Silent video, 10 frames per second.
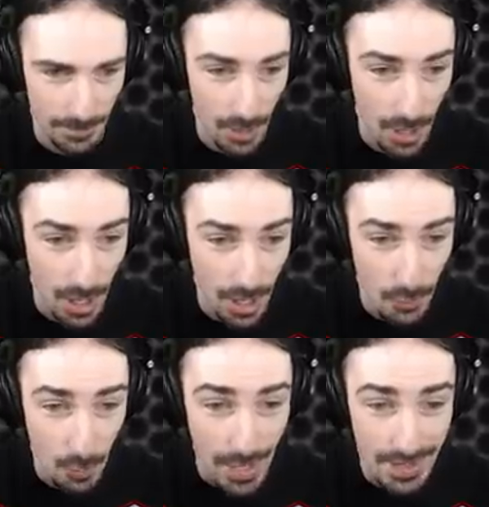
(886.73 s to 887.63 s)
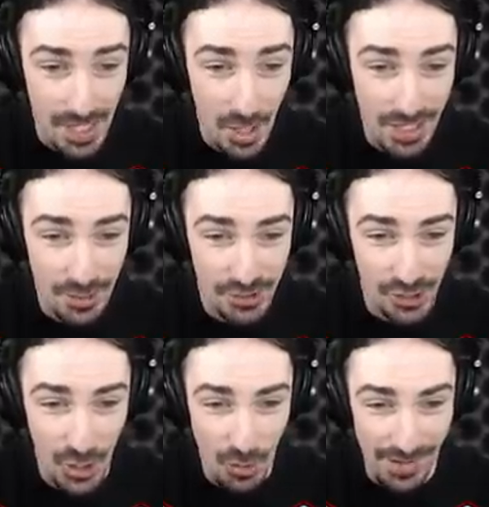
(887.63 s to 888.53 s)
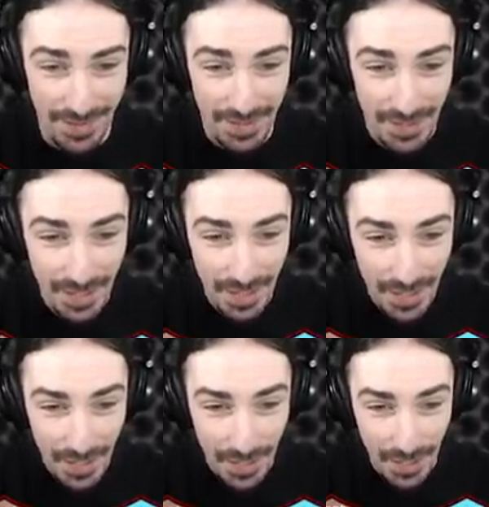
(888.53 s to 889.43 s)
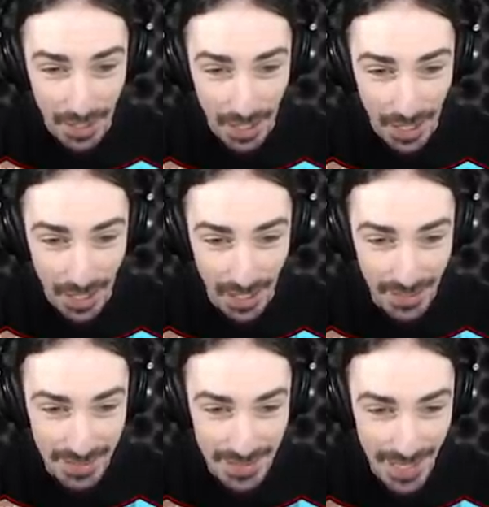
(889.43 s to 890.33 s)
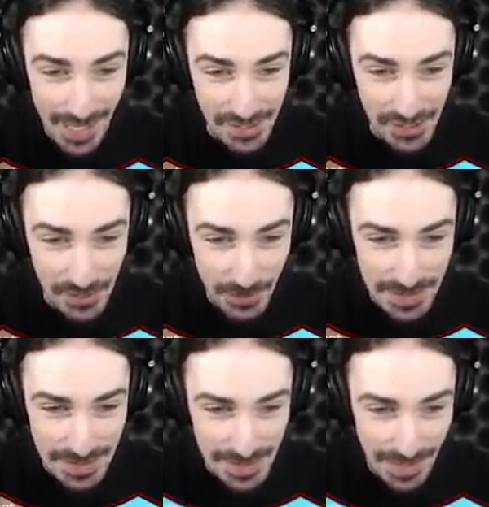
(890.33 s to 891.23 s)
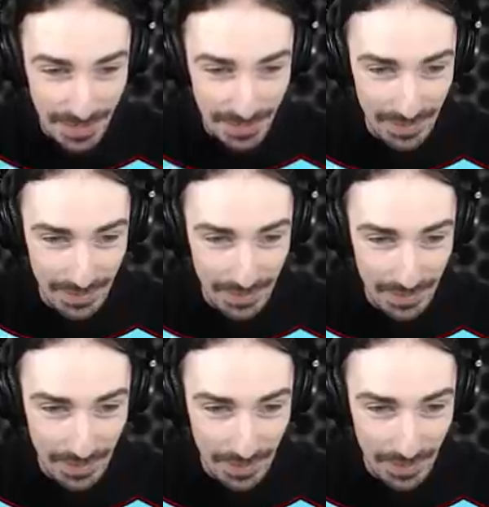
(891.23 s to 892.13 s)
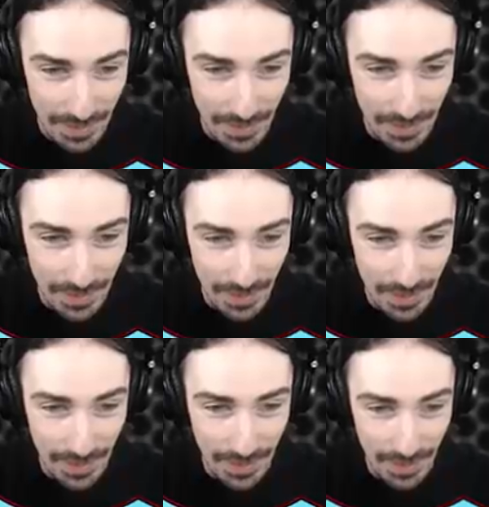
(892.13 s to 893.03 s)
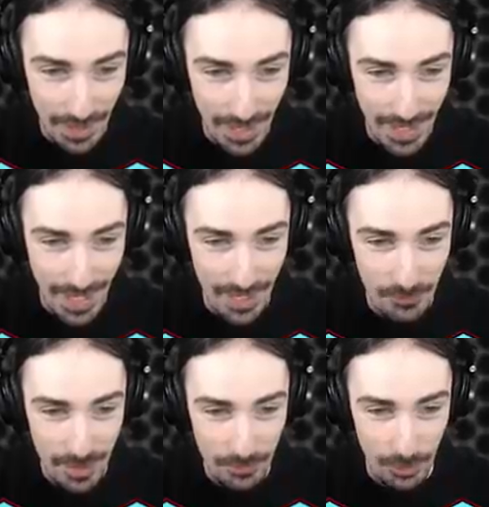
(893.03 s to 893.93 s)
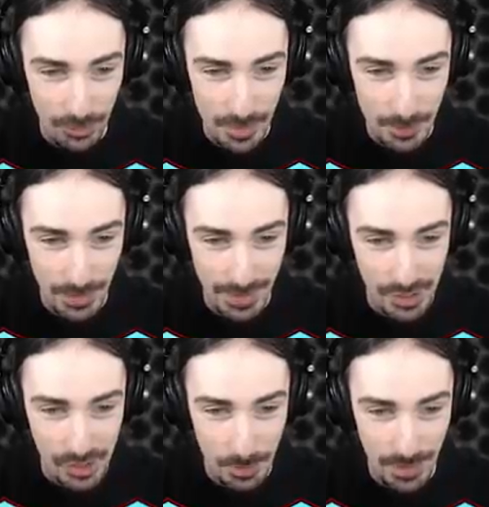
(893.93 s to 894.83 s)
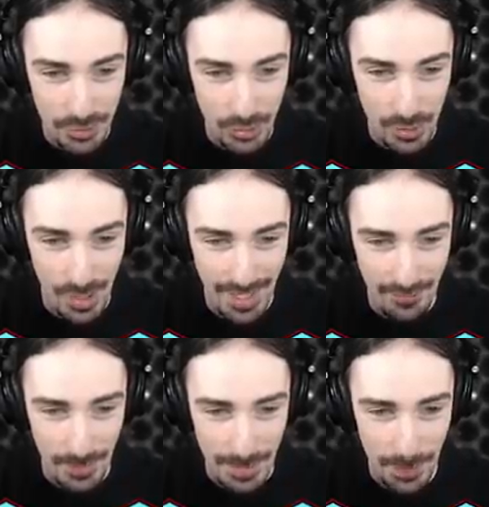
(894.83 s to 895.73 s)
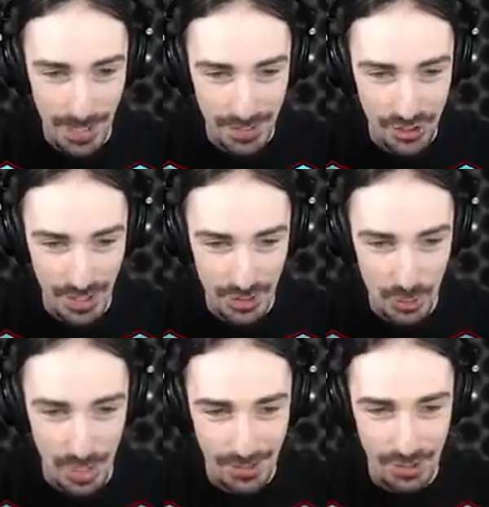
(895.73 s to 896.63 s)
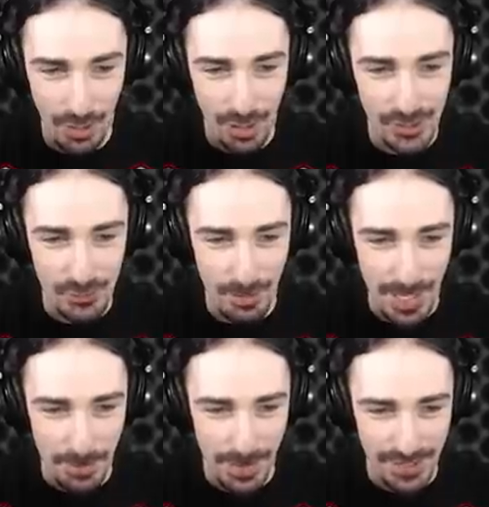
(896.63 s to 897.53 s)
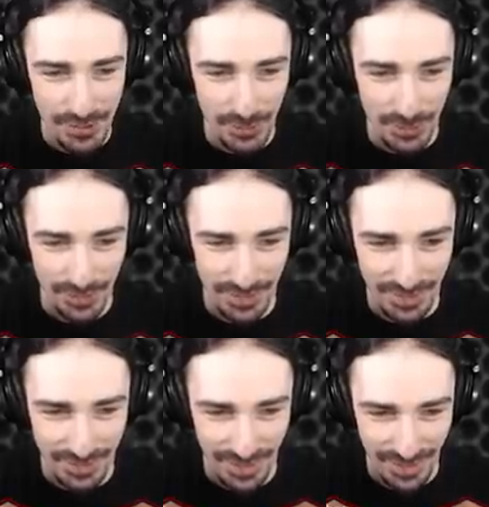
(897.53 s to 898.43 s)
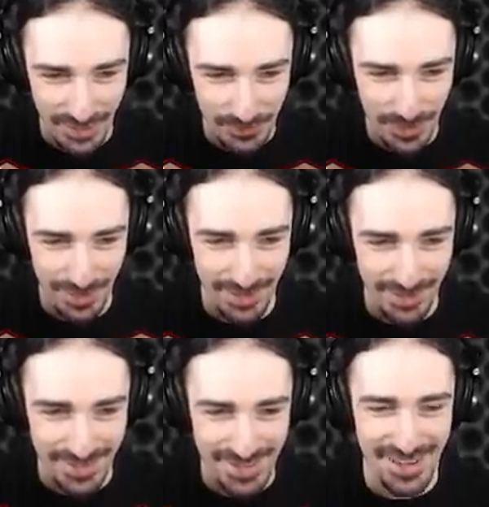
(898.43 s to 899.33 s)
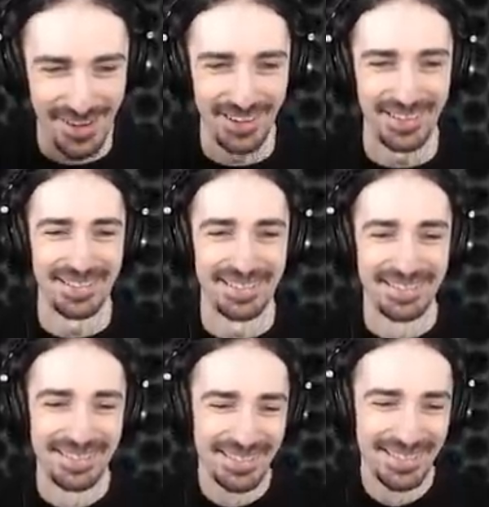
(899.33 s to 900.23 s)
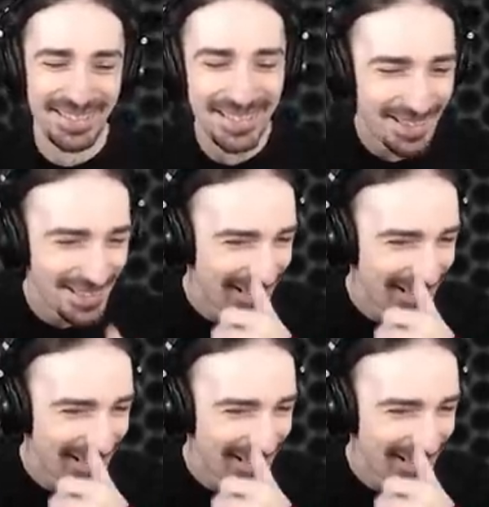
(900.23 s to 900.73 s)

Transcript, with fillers: Oh, why you don't oh, wow. Did you guys just hit each other? Yes, okay. We did. I don't have any rotor blades anymore. have my rotor blades, but I do not have my pitch. You knocked all of my pitch off. Oh, no. Oh,